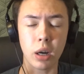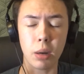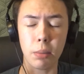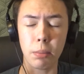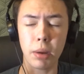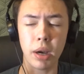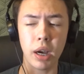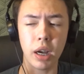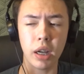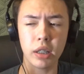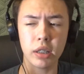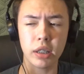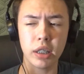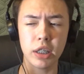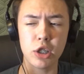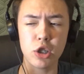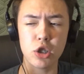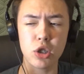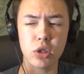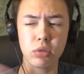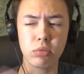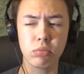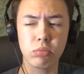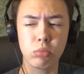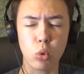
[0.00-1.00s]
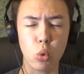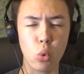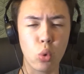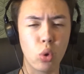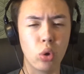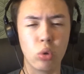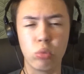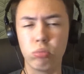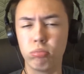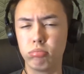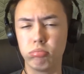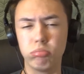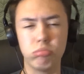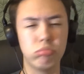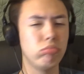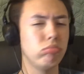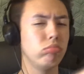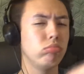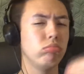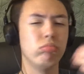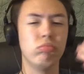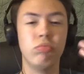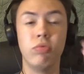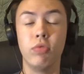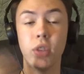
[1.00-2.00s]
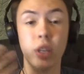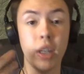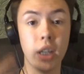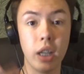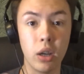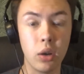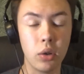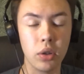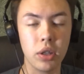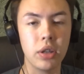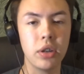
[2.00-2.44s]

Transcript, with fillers: compilation or video